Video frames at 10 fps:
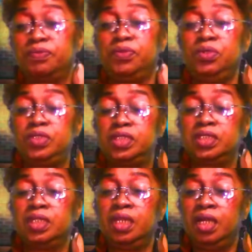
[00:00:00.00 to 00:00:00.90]
the
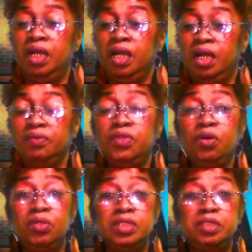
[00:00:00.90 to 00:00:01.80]
fruits of the
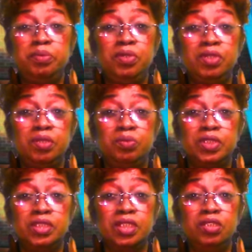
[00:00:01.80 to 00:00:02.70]
Holy Spirit,
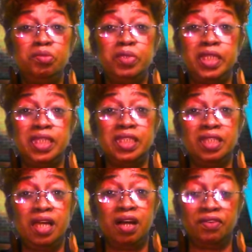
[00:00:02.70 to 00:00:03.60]
which illuminate
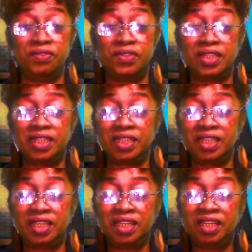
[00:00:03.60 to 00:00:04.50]
in love.
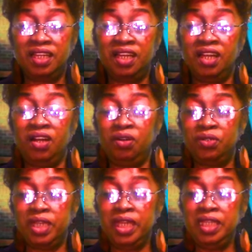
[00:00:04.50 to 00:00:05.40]

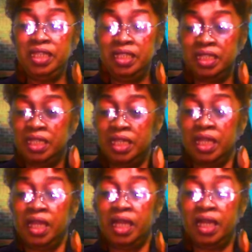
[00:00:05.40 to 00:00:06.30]
Okay,
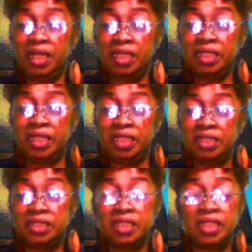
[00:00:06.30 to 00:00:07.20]

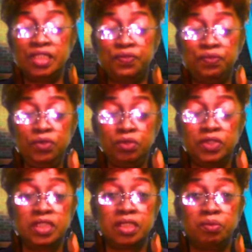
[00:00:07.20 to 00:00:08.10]
and today's
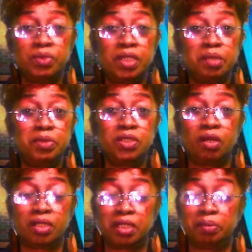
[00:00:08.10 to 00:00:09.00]
fruit we're going to be
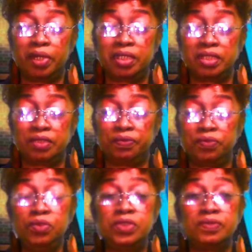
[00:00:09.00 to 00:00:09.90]
talking about is the
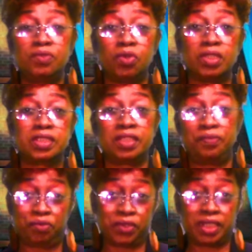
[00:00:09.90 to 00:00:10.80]
fruits of
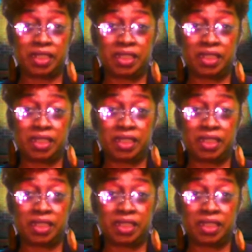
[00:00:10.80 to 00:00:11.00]
long-suffering.